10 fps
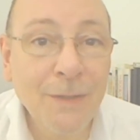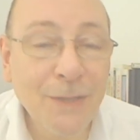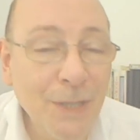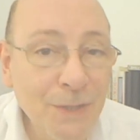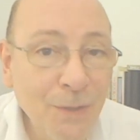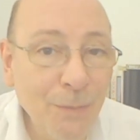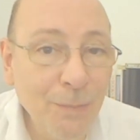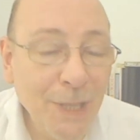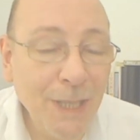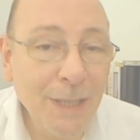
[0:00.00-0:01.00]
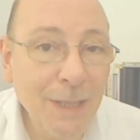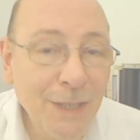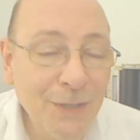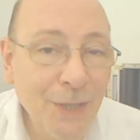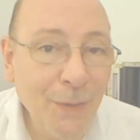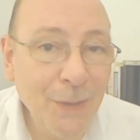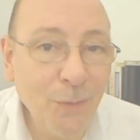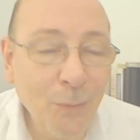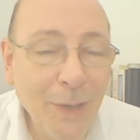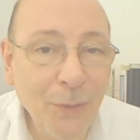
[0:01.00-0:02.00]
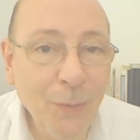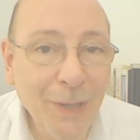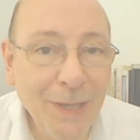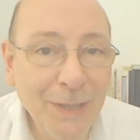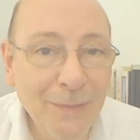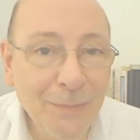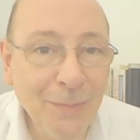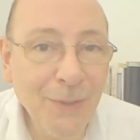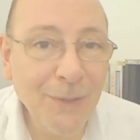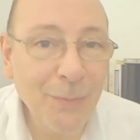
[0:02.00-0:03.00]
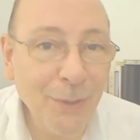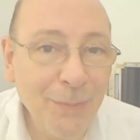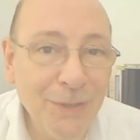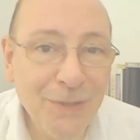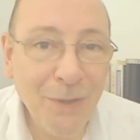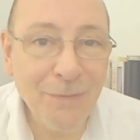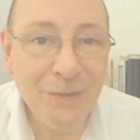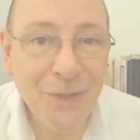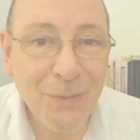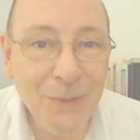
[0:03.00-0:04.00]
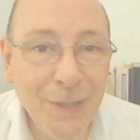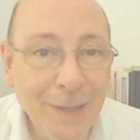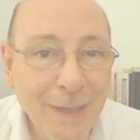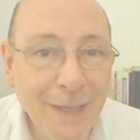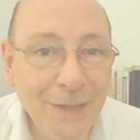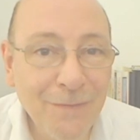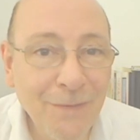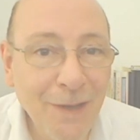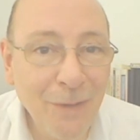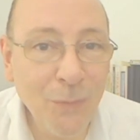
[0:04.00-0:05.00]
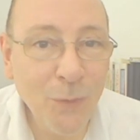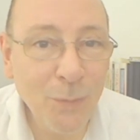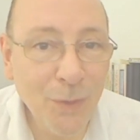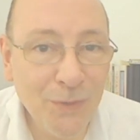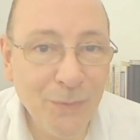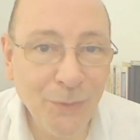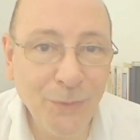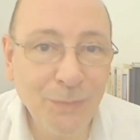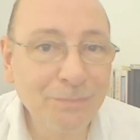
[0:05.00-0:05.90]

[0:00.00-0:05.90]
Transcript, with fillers: Does not mean it's going all my way, that the promise of a sober day is far more possible